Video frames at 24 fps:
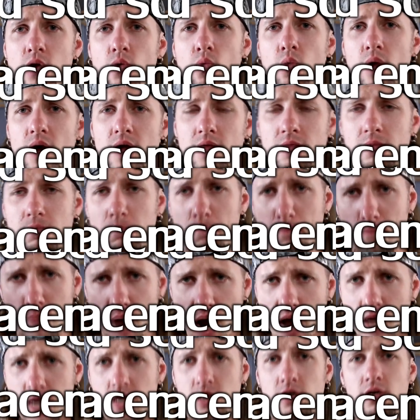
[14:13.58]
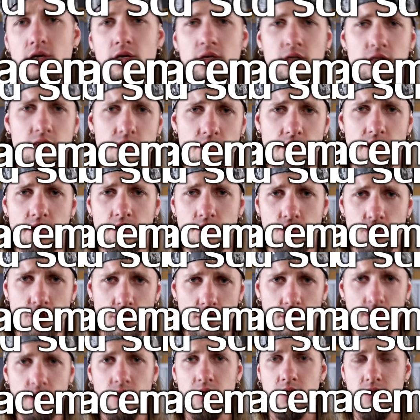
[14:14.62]
when mic is
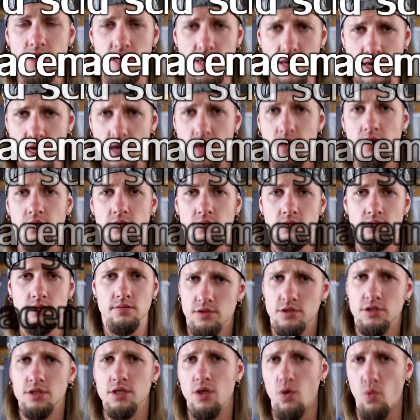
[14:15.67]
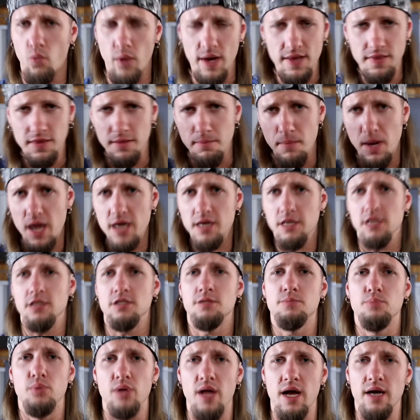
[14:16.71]
inserted in. So when the mic
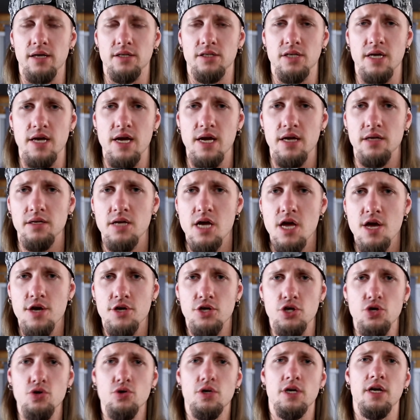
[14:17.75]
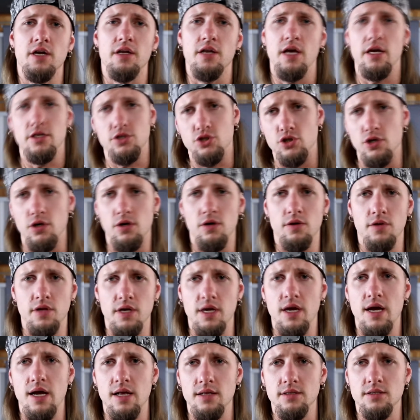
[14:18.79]
is plugged in, you cannot turn
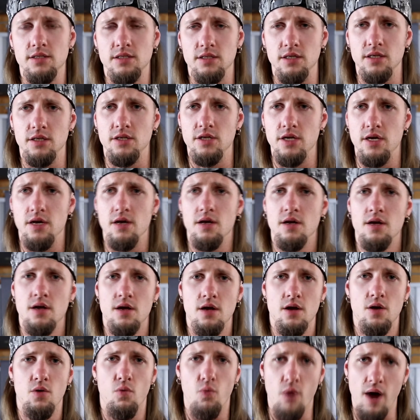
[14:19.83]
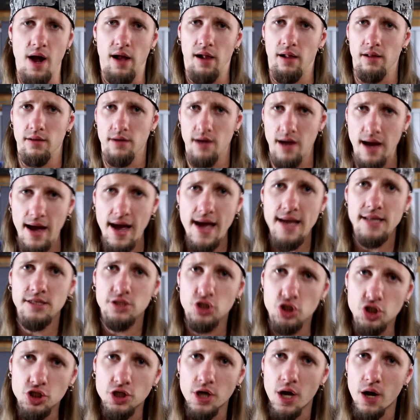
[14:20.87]
the LCD. Well, I'll
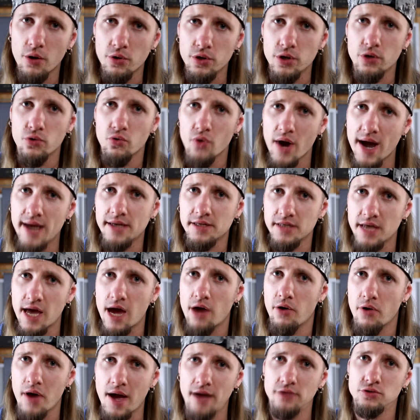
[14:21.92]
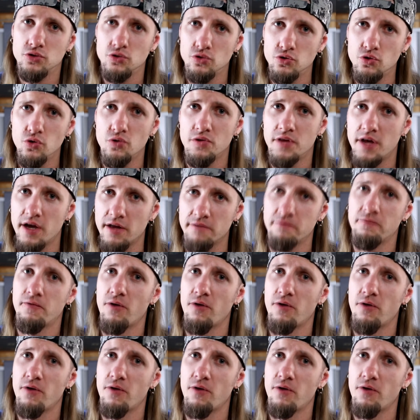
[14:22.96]
show you right now how to do that,